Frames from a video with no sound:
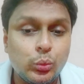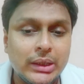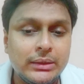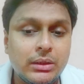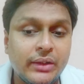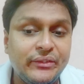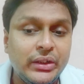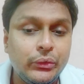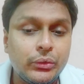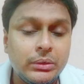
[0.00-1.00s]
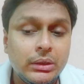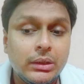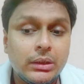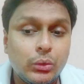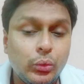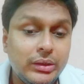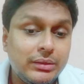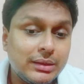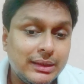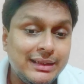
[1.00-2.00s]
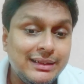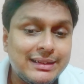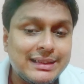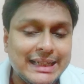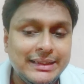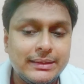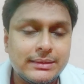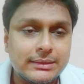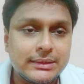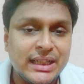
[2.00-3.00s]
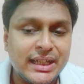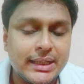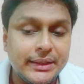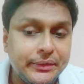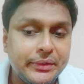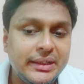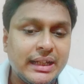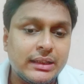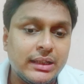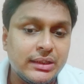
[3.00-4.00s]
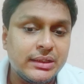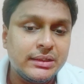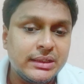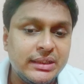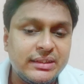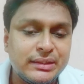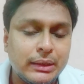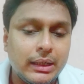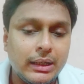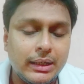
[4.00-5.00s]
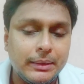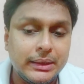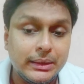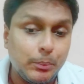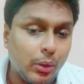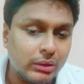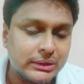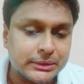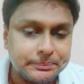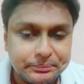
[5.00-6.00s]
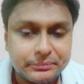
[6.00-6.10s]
One conflict zone was inside a country and other is in the border,